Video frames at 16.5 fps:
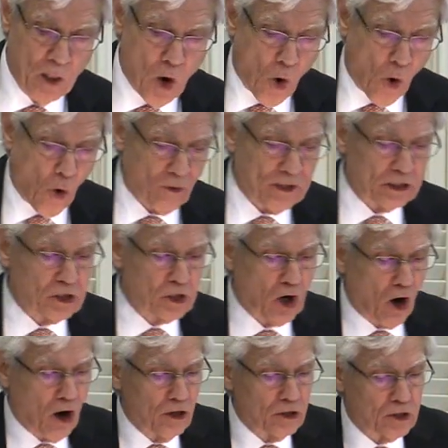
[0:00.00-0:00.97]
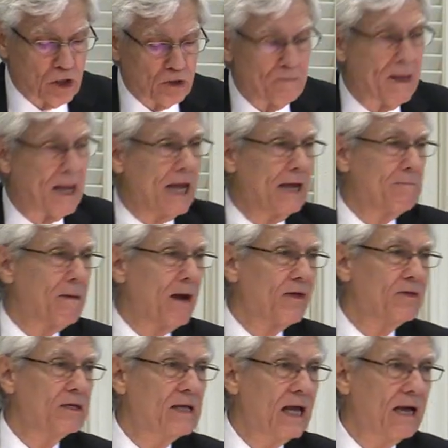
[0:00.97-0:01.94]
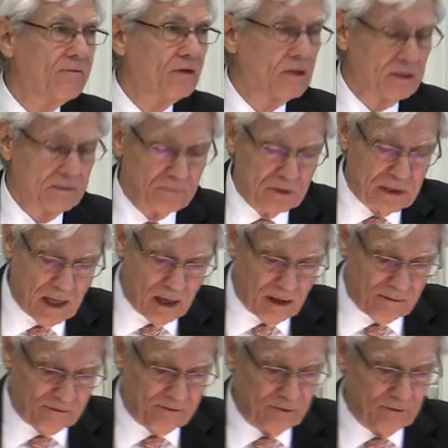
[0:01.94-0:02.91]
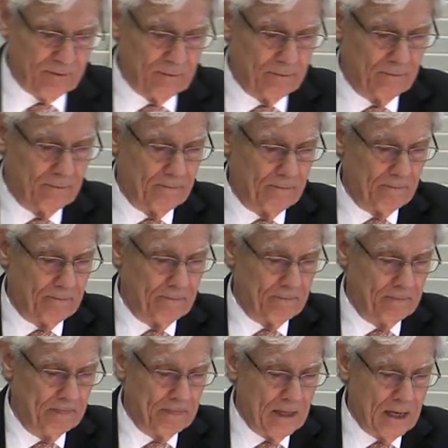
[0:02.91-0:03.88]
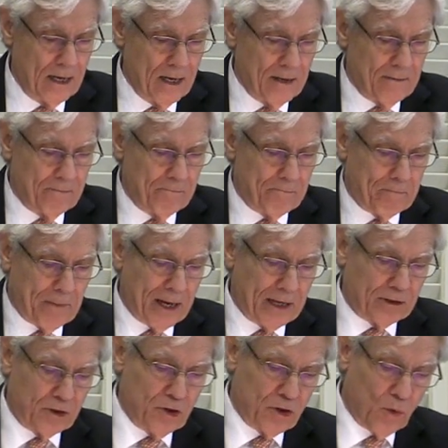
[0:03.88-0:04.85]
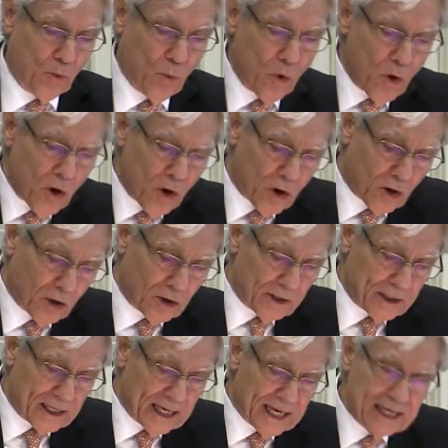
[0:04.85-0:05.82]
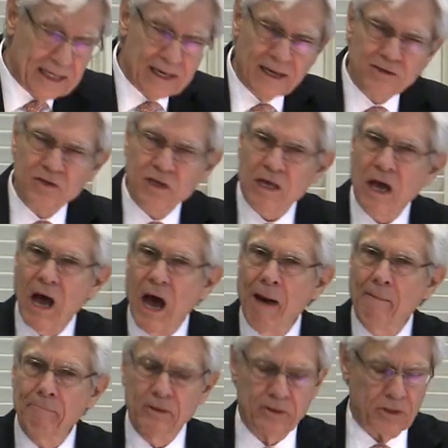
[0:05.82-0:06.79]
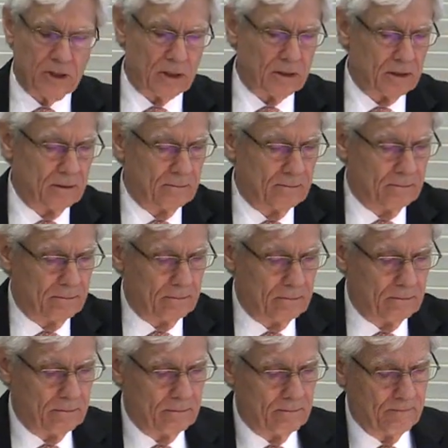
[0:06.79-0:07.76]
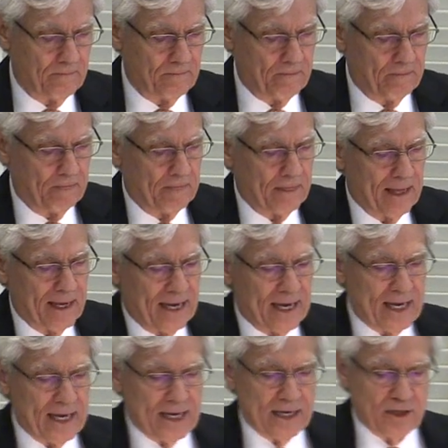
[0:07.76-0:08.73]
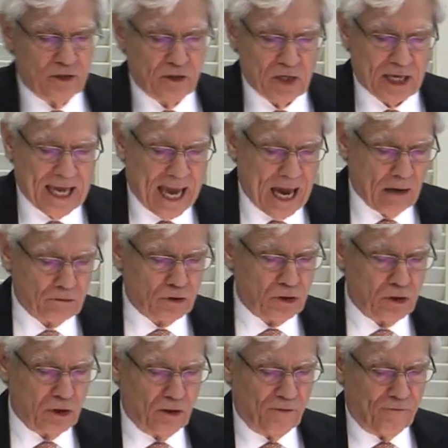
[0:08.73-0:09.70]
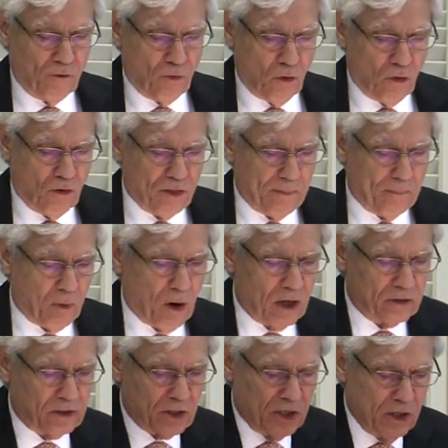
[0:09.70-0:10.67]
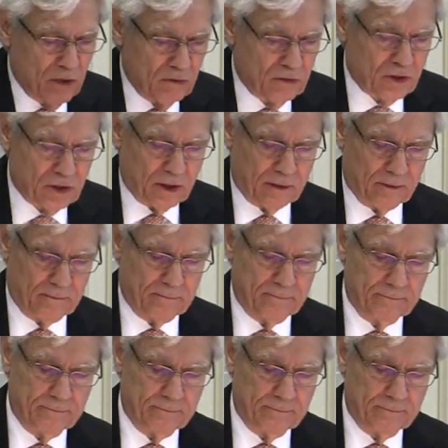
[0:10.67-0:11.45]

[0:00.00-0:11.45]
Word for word: or the charges made by the devil himself. But to the world, he does the opposite. He is the counselor for the prosecution.